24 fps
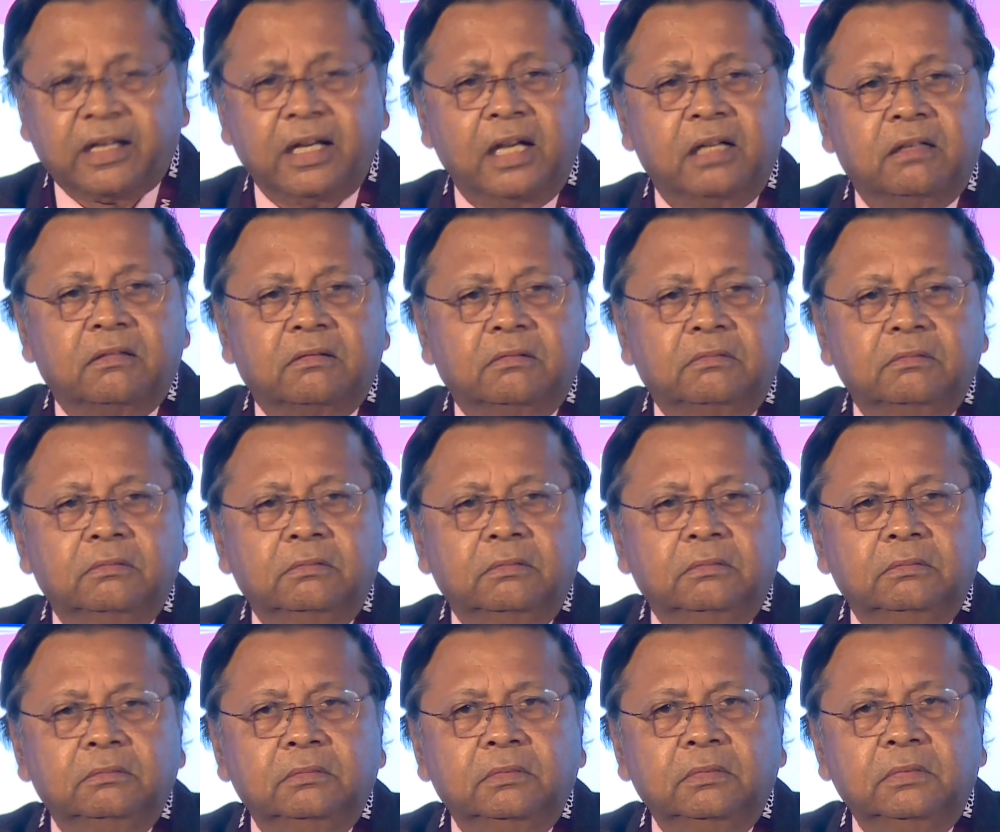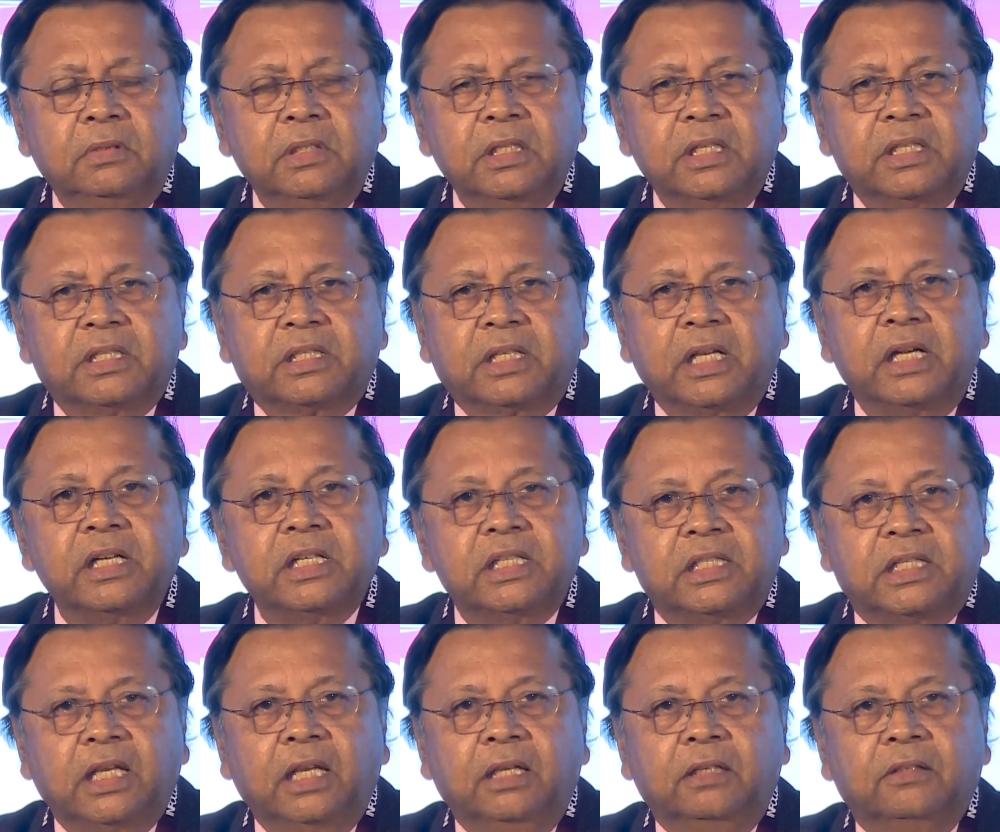started
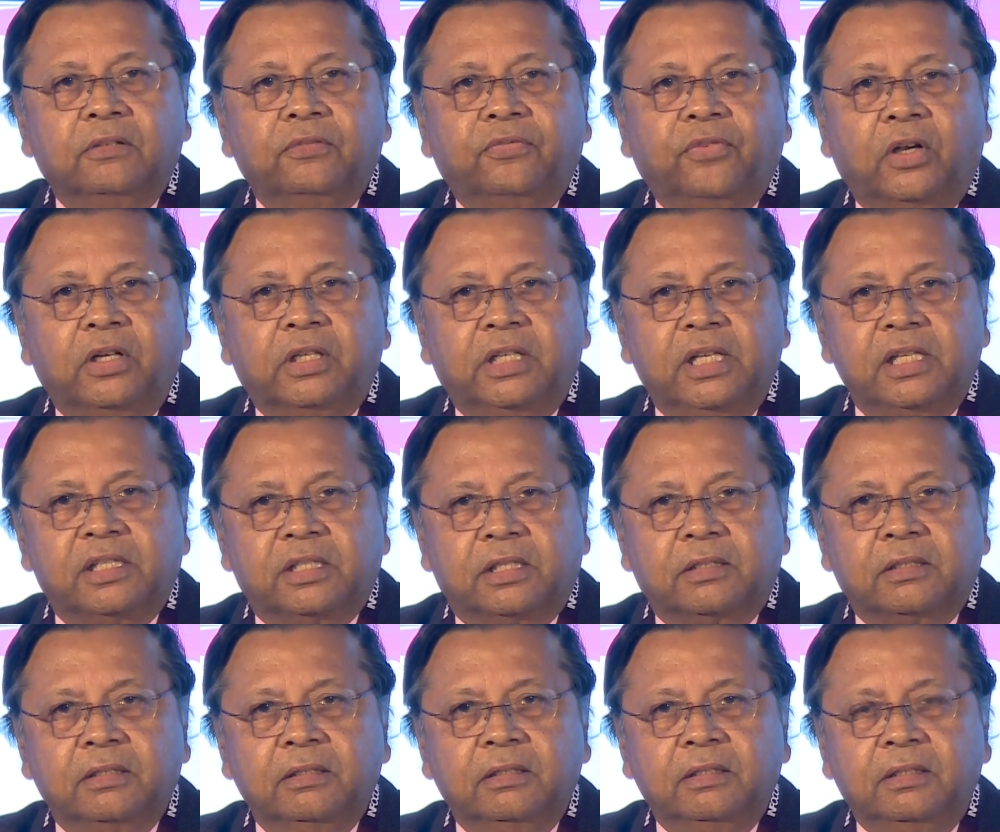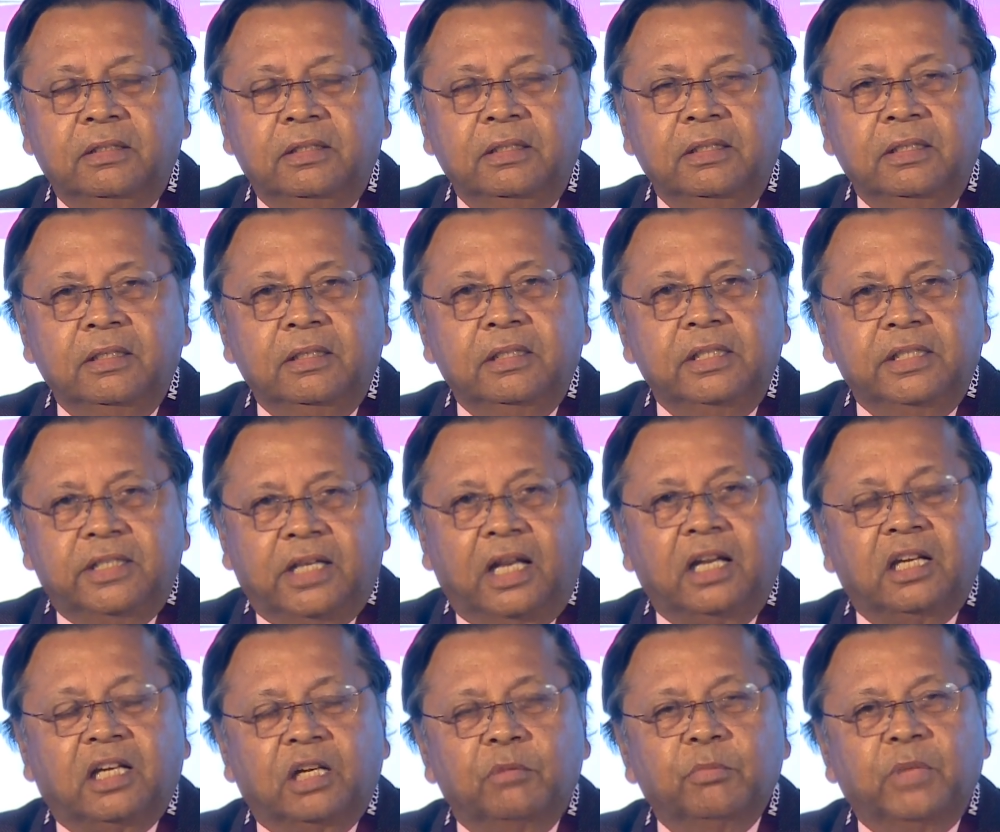searching for this
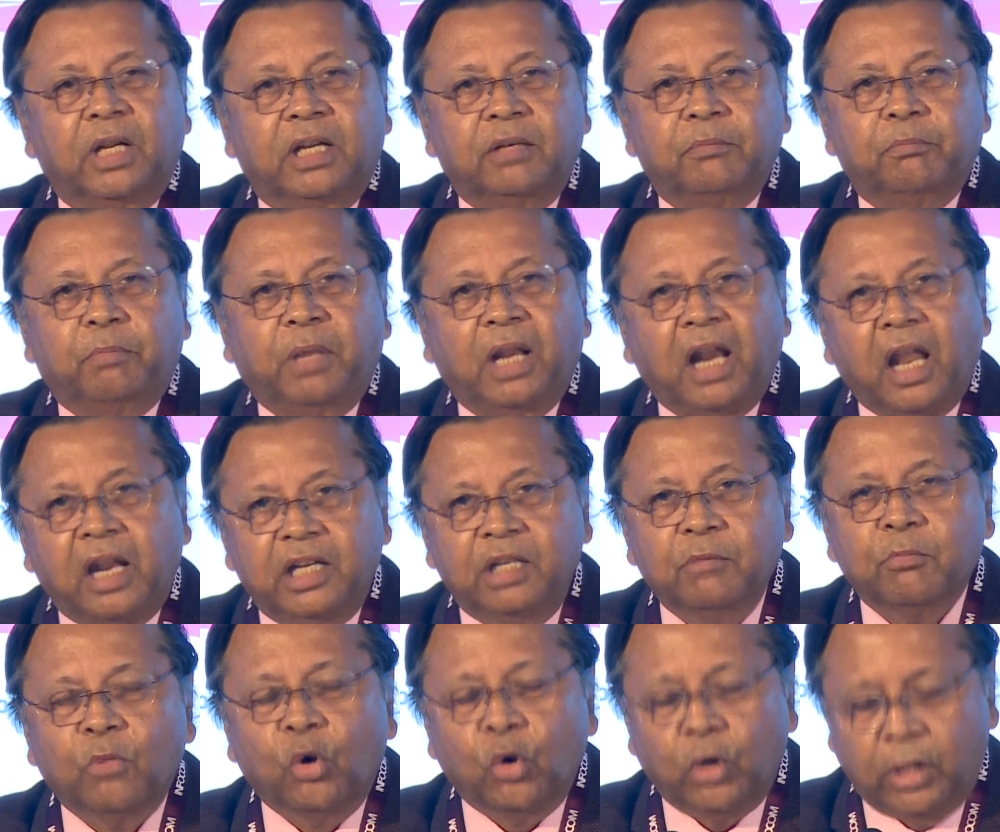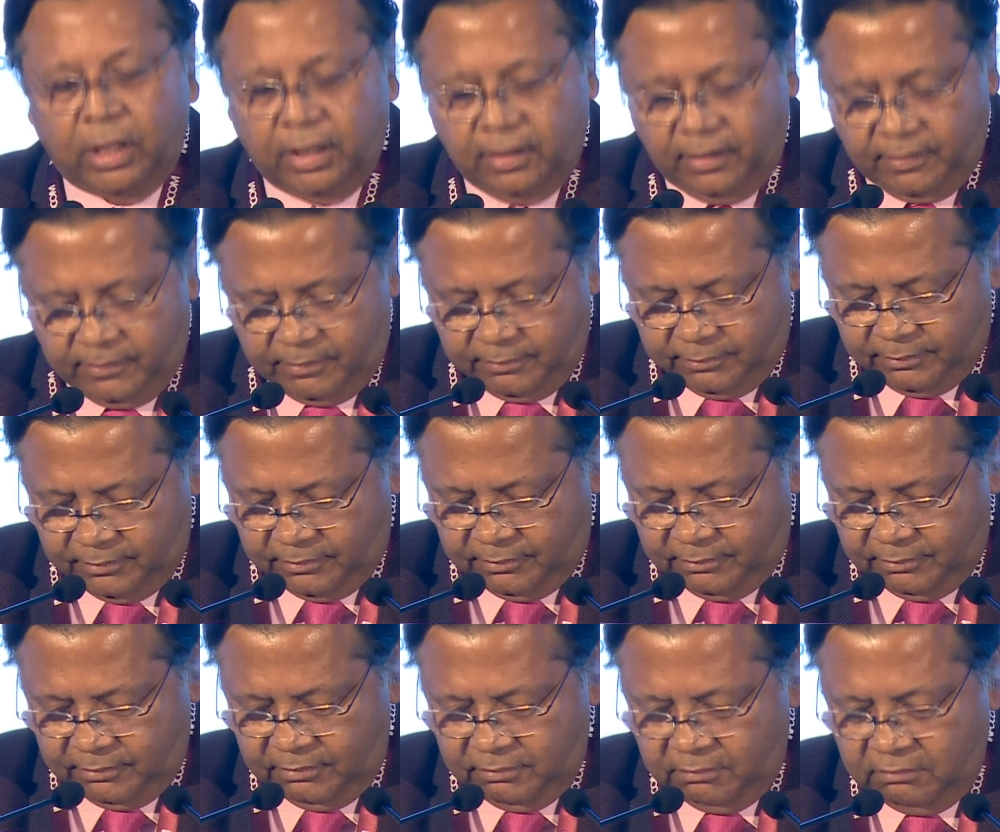gentleman, Palani Mohan,
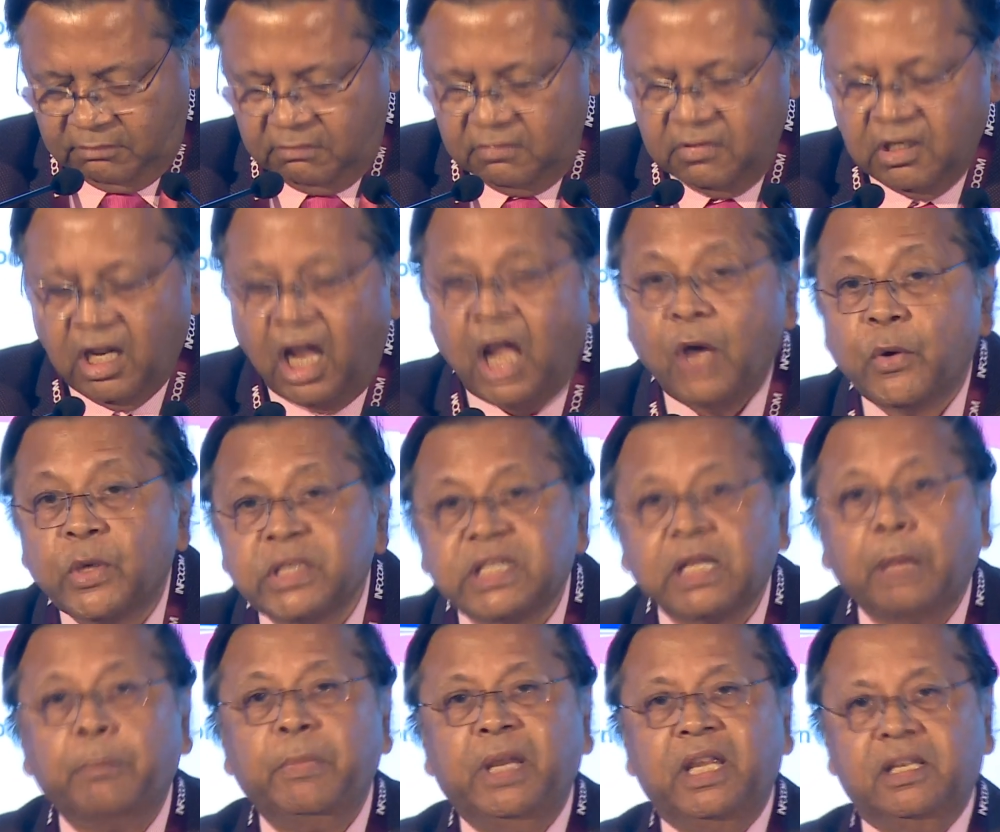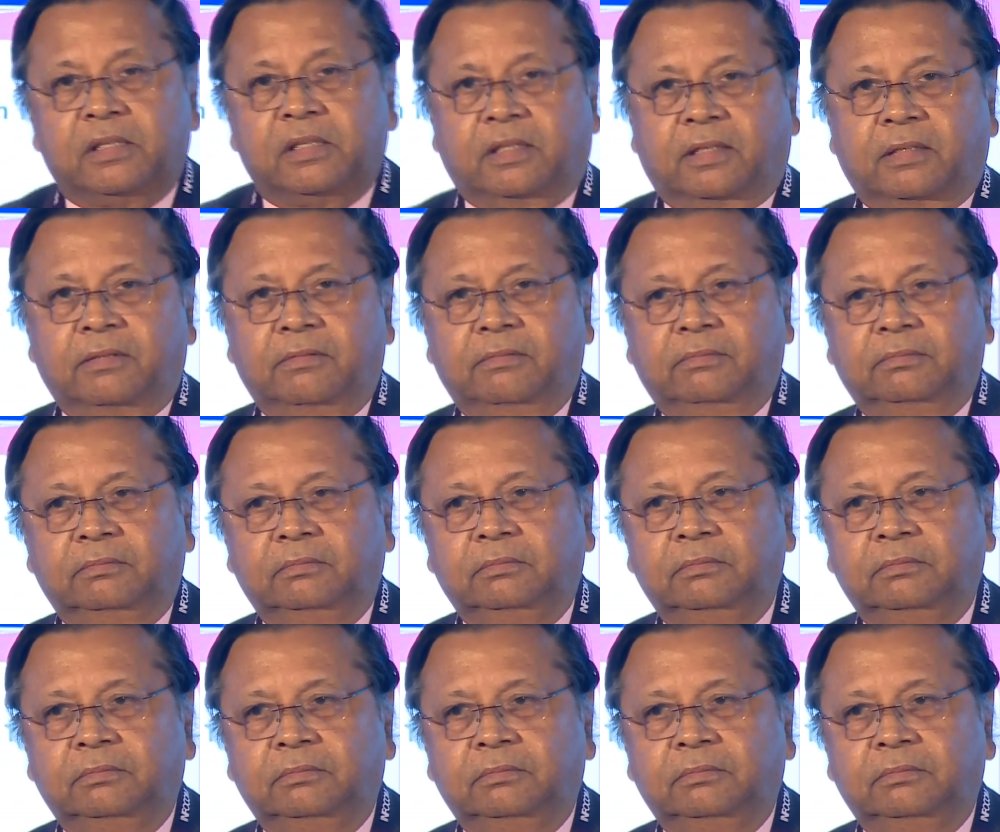I was amazed.